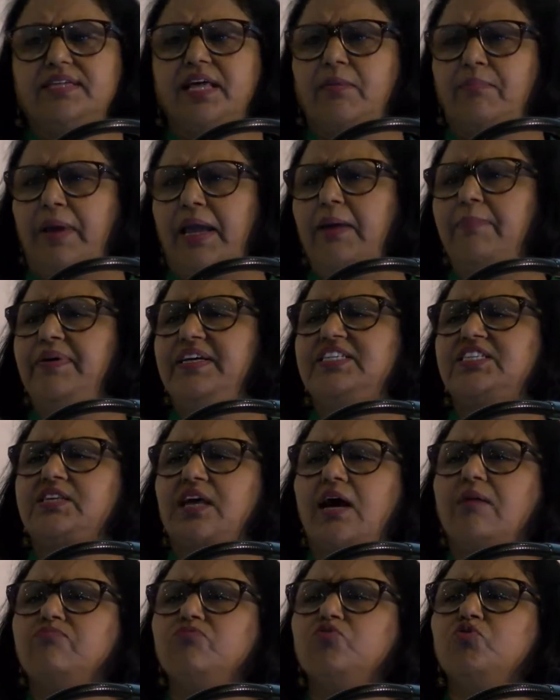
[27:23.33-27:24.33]
There may be
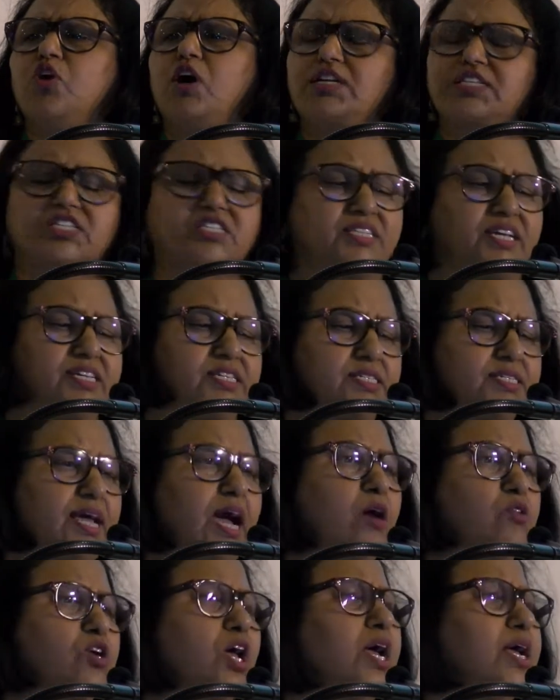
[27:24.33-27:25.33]
some who are stressed
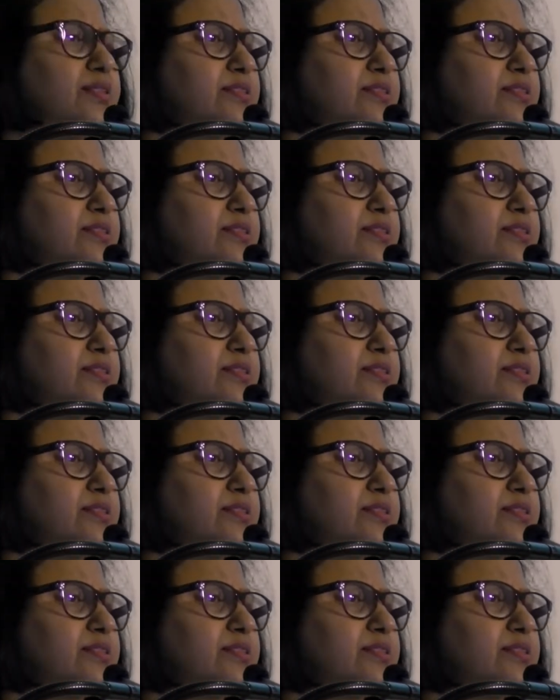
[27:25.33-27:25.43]
out.